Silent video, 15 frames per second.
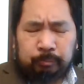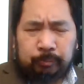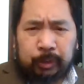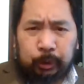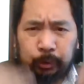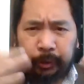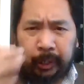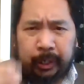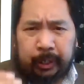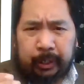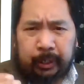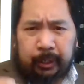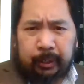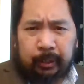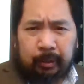UK
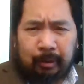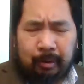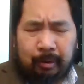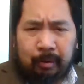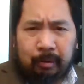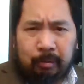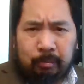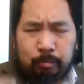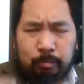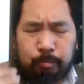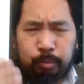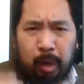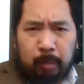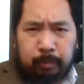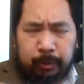
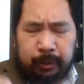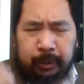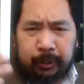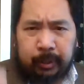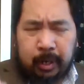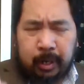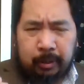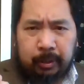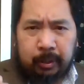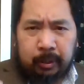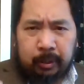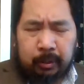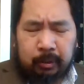property and area